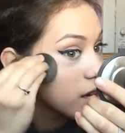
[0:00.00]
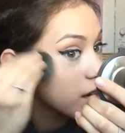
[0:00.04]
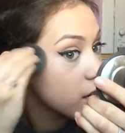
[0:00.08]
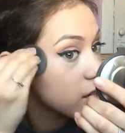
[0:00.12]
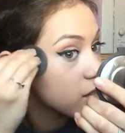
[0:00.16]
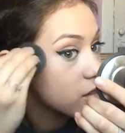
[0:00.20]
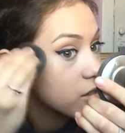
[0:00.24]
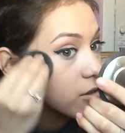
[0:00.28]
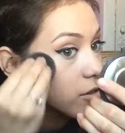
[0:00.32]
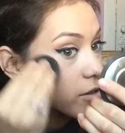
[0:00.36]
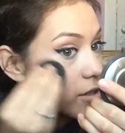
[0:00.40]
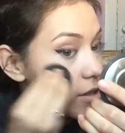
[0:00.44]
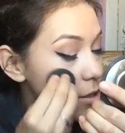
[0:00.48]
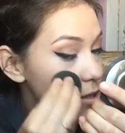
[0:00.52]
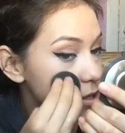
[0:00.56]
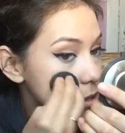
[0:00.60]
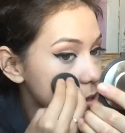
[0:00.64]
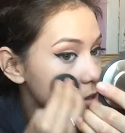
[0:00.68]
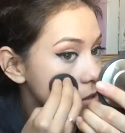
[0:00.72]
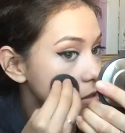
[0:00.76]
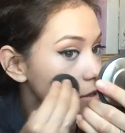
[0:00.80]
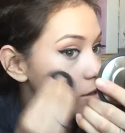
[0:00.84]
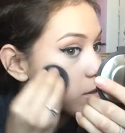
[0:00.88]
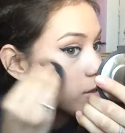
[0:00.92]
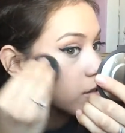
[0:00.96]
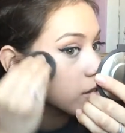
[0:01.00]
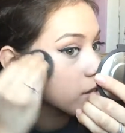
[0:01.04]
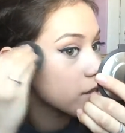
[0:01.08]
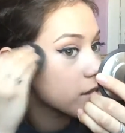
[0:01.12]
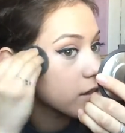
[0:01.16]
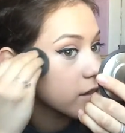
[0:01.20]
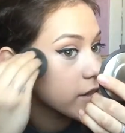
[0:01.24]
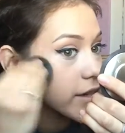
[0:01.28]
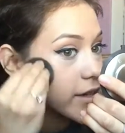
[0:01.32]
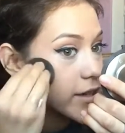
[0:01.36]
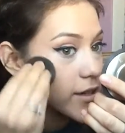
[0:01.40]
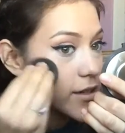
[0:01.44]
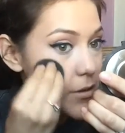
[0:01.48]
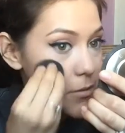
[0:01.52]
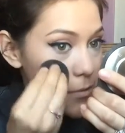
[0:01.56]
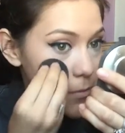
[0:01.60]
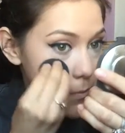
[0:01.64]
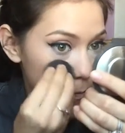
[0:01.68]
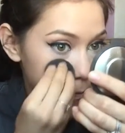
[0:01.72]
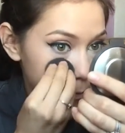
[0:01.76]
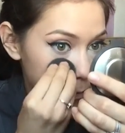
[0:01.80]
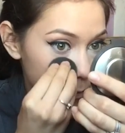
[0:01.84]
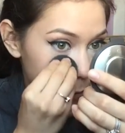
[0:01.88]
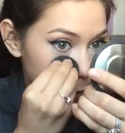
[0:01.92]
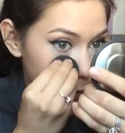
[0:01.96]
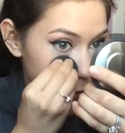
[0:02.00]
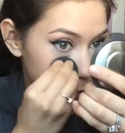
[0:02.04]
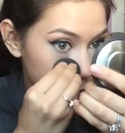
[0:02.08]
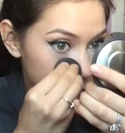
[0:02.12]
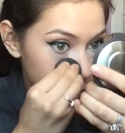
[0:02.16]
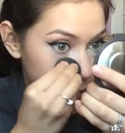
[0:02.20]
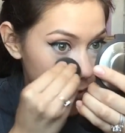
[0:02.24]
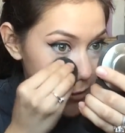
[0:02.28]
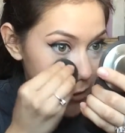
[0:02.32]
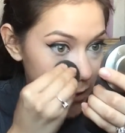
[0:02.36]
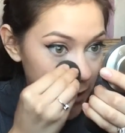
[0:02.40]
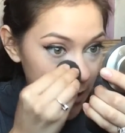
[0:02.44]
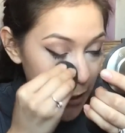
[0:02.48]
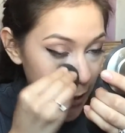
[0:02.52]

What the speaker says: so it doesn't look like you literally